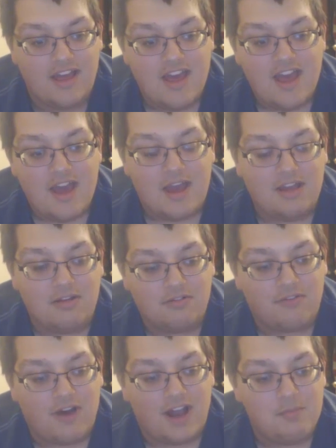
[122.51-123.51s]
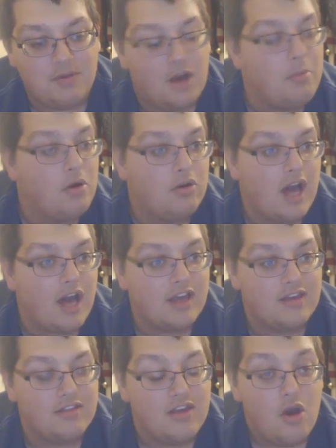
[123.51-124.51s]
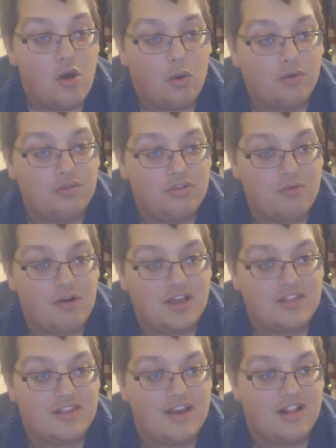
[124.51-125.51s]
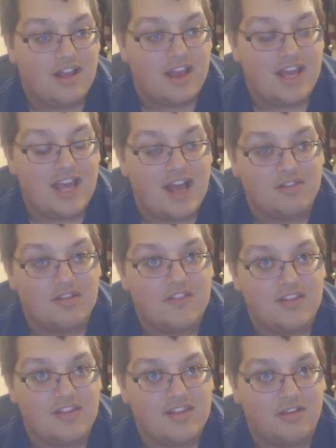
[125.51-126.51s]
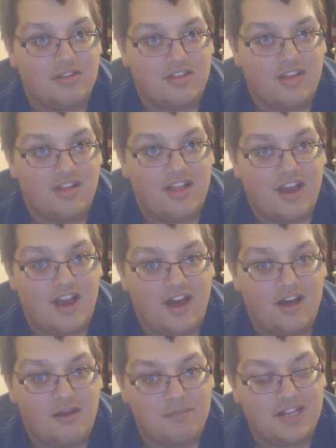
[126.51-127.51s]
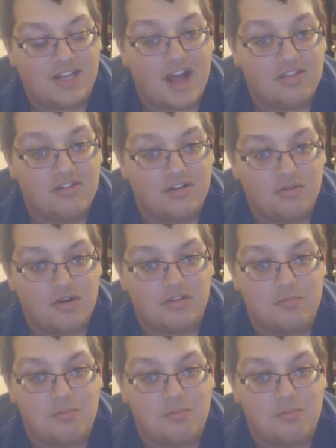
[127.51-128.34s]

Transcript: Like, he will finally become Hokage. Because also as well, he said, like, he has something to tell, like, Hinata as well.